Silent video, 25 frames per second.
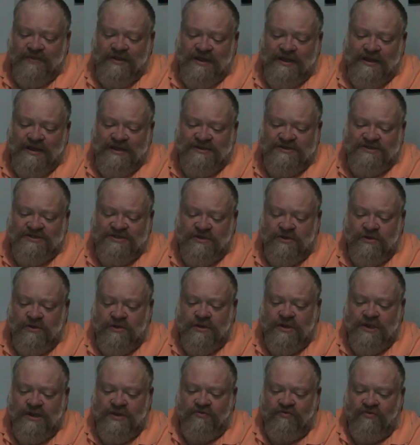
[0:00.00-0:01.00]
And
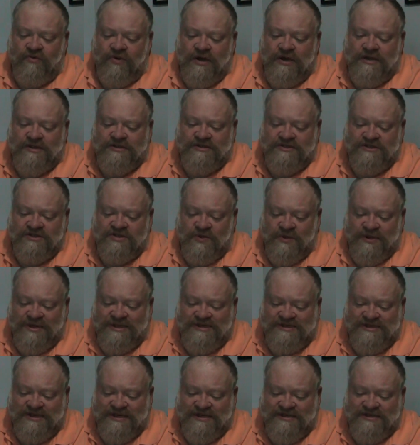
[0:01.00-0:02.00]
so it runs the
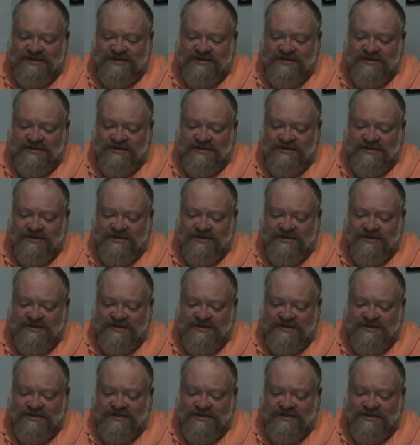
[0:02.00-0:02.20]
26th,